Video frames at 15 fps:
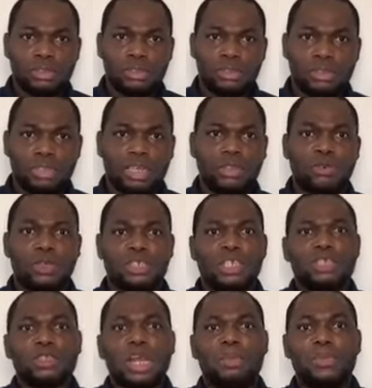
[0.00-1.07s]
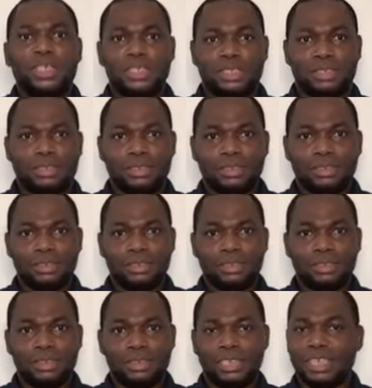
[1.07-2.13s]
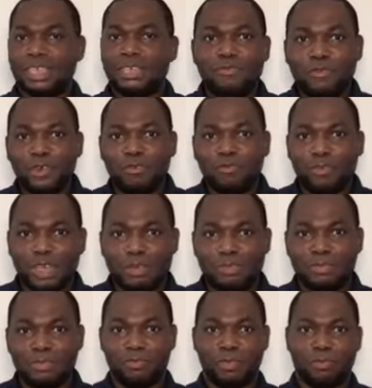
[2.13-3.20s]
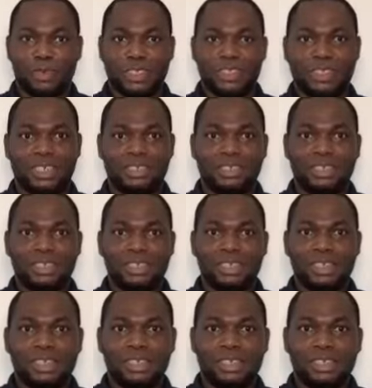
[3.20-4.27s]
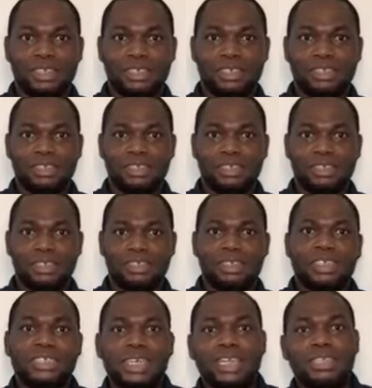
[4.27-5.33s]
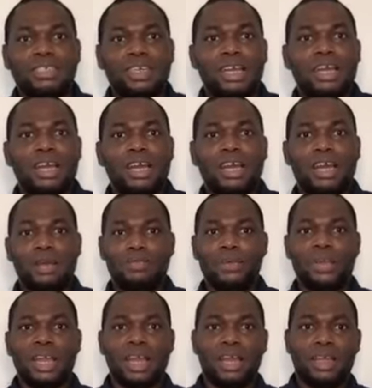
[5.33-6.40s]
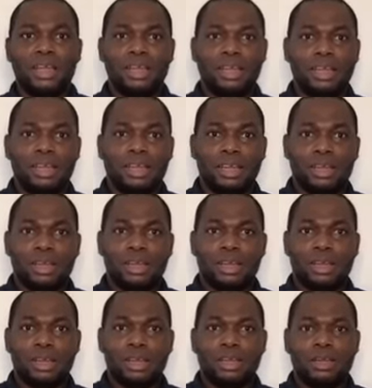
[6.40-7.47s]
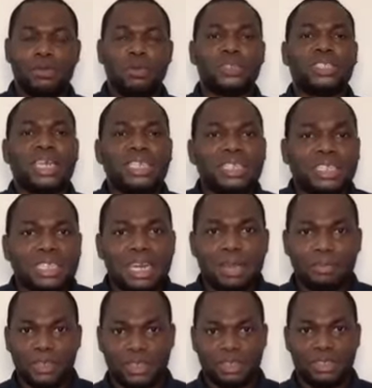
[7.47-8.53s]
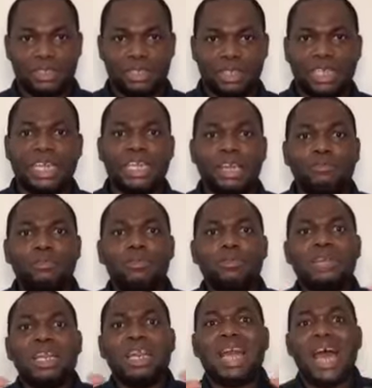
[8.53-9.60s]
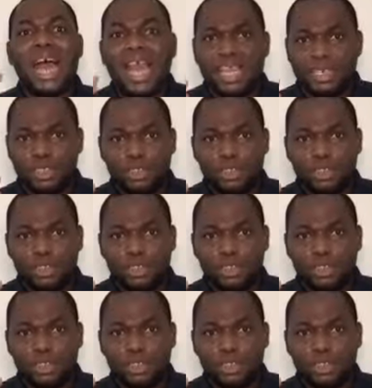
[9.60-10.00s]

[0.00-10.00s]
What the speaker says: That he was a tribalist. They didn't vote for him for president. They said Abiola was an Islamist. They even lied.